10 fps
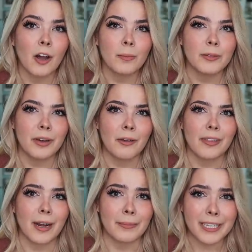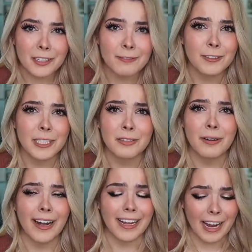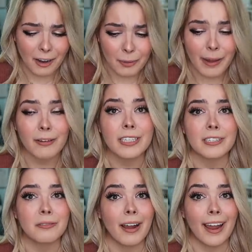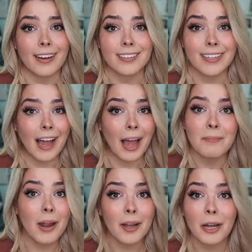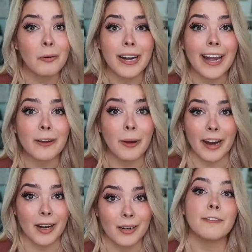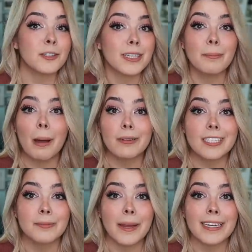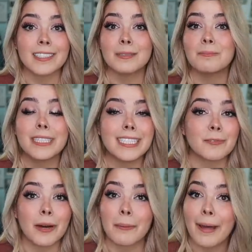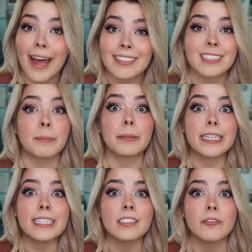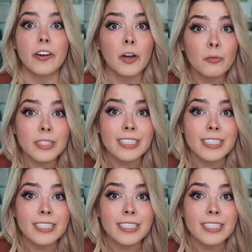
hope you know that I'm here for you and I care about you and I'm not going anywhere. If you're in a public space, please wear a mask, please vote,